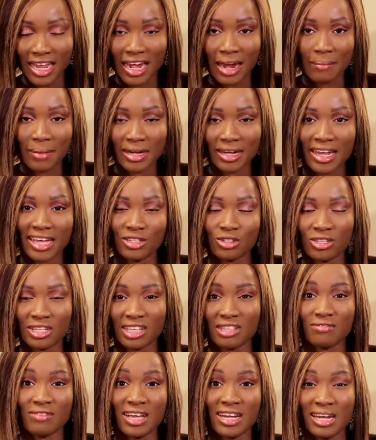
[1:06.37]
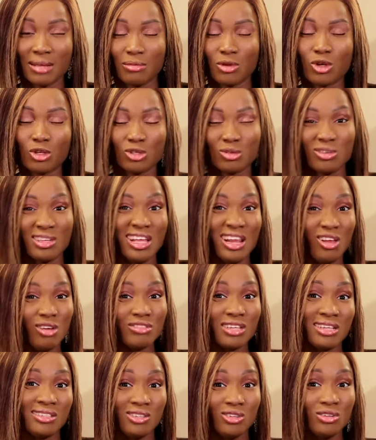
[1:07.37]
that their partner is not satisfying them, because a lot
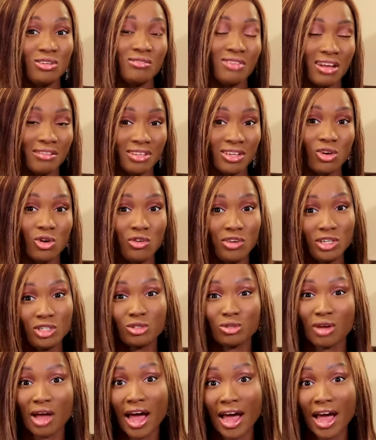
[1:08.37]
of times they don't even have the courage to